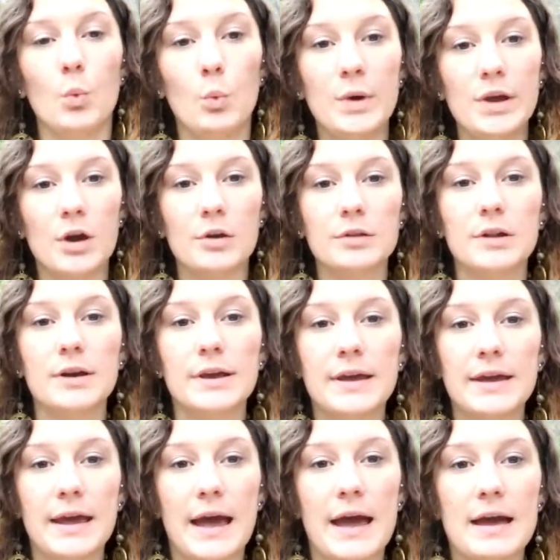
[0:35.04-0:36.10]
We are
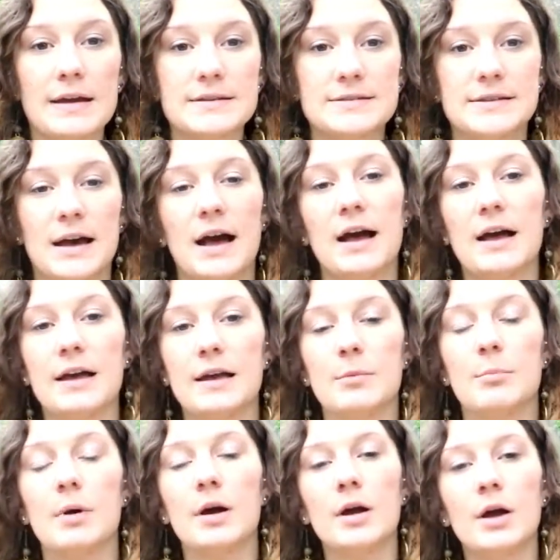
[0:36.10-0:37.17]
looking at a
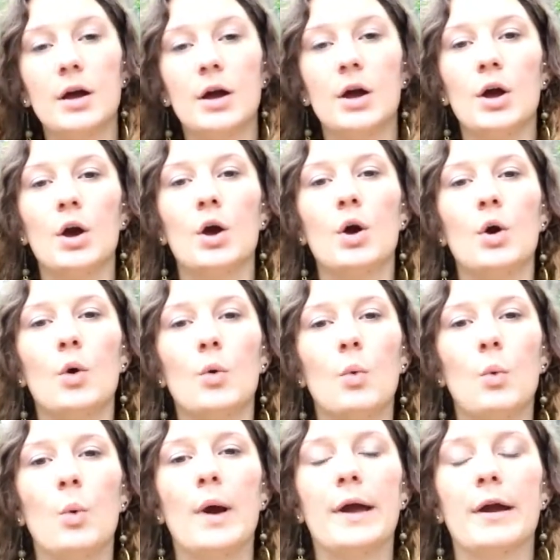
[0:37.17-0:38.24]
time
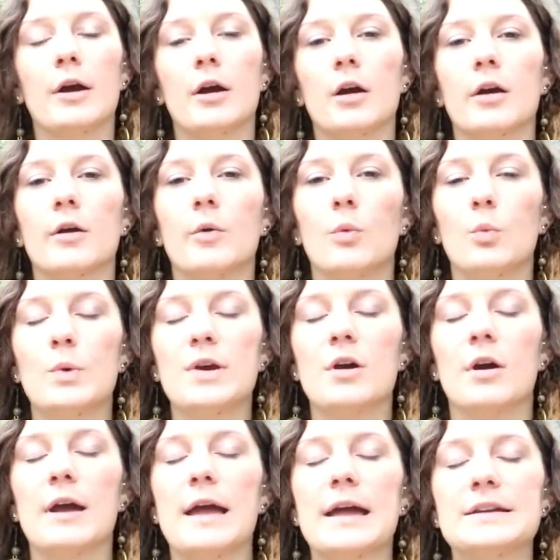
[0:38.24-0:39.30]
where we
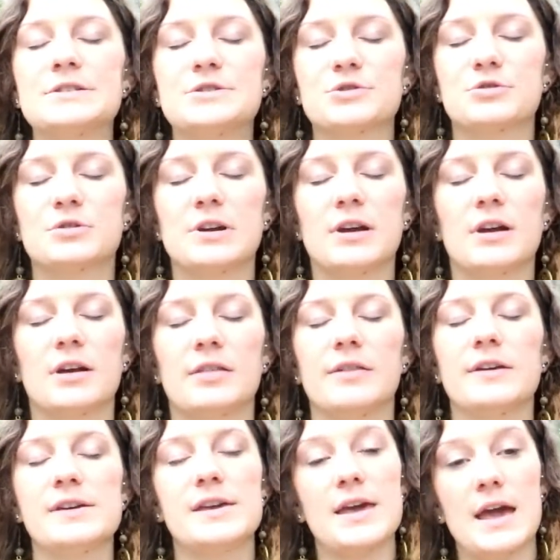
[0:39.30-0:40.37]
are entering
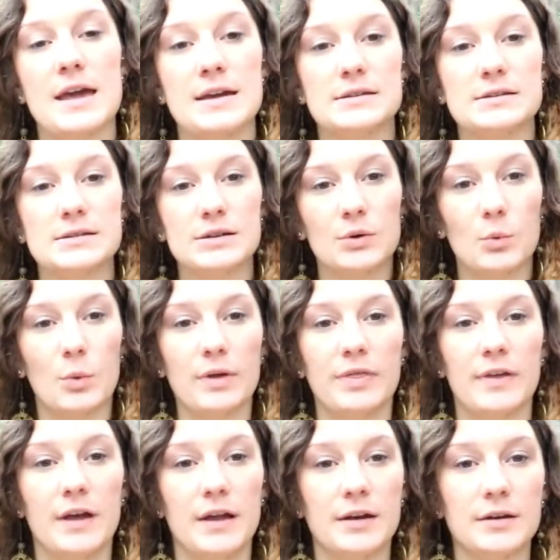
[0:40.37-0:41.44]
the gate
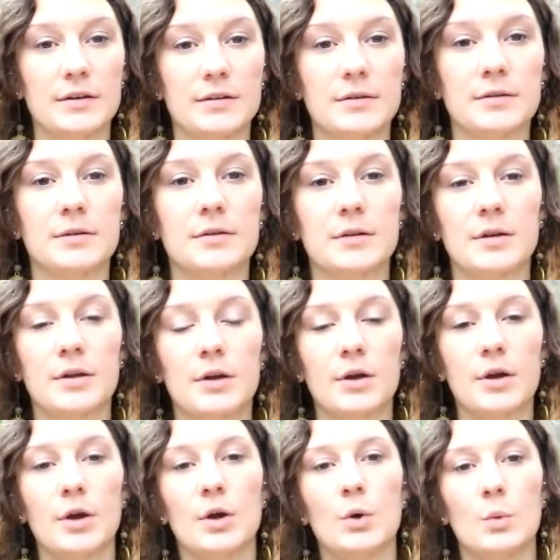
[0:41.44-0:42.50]
within.
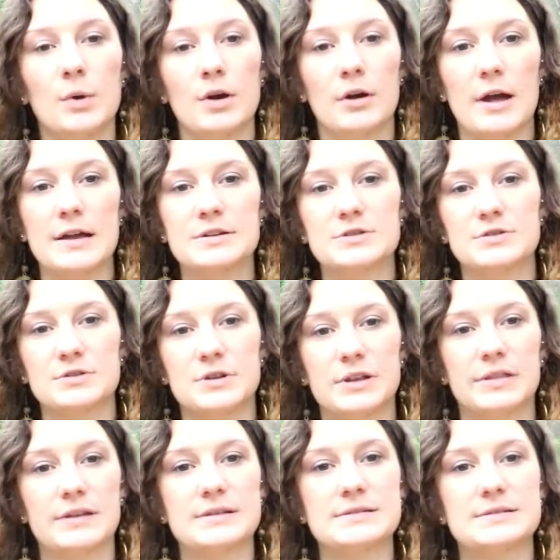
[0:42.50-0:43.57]
We are
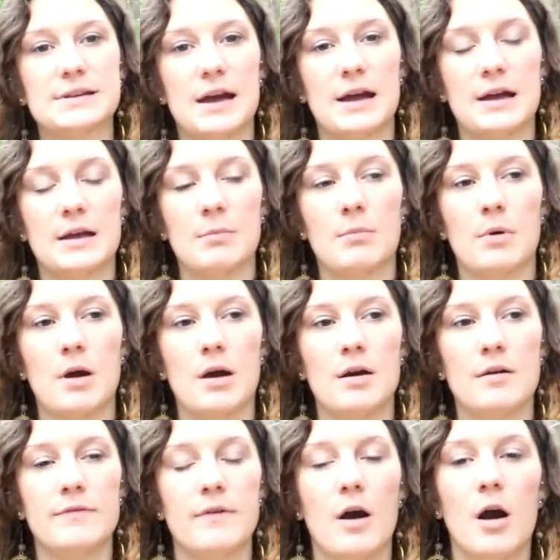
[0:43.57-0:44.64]
entering this time
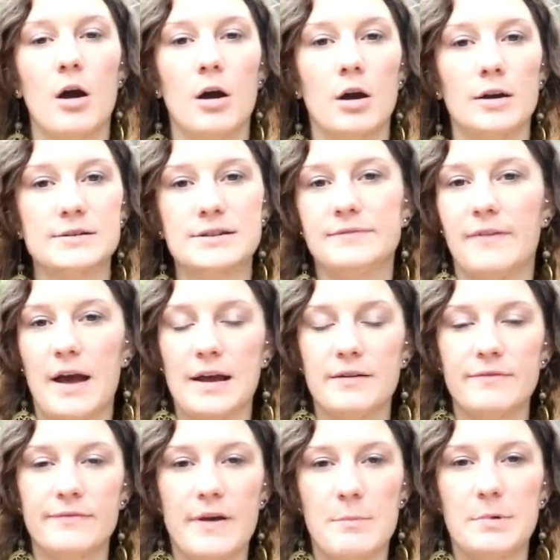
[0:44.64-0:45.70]
of our divine
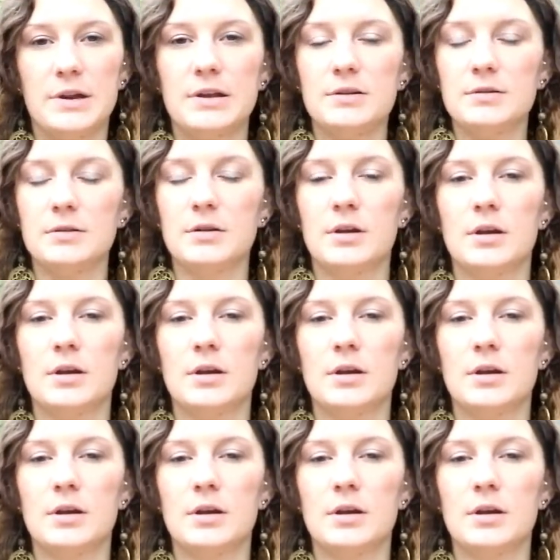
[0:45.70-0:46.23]
feminine,